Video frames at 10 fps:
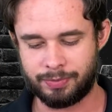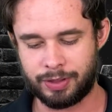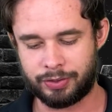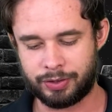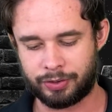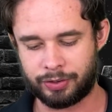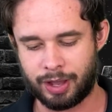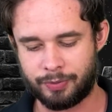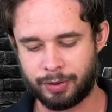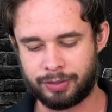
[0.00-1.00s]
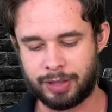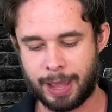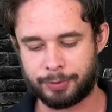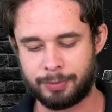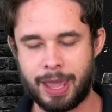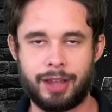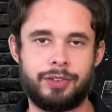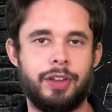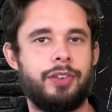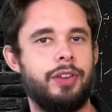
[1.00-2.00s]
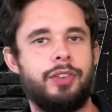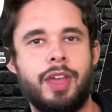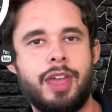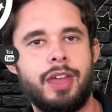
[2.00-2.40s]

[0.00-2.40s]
This starts us off with Capsimax. This is